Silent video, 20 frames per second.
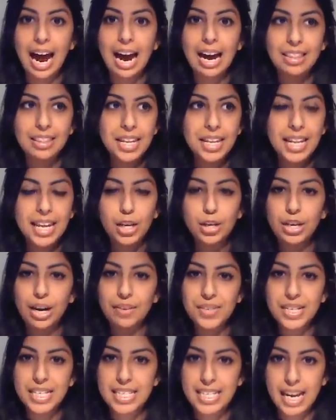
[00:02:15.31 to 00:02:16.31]
and then they could
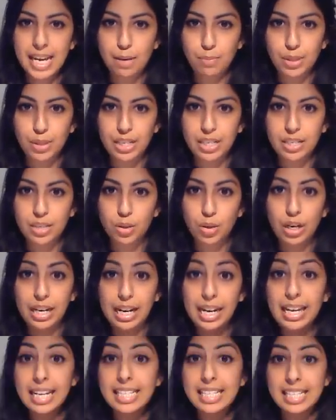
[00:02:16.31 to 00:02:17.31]
have a statement
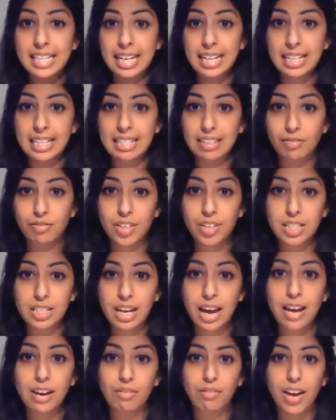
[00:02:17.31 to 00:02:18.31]
listing the different
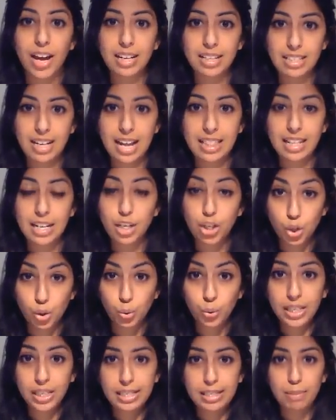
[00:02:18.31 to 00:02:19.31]
side effects, and then
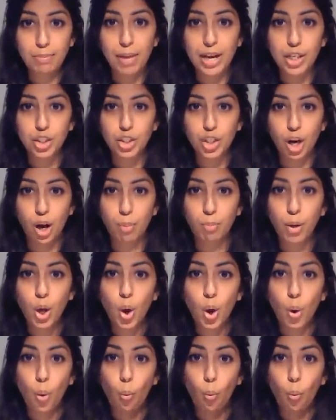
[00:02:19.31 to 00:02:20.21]
you'll need to match up